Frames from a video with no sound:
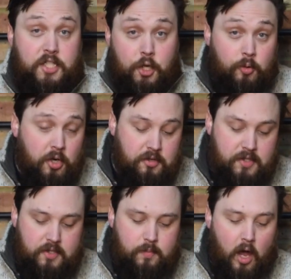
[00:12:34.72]
2
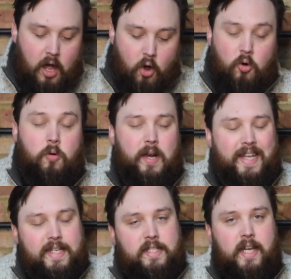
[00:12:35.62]
hoods, or
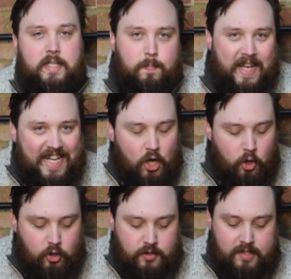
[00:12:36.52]
at least as many
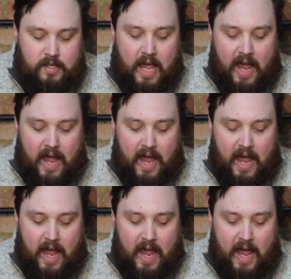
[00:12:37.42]
hoods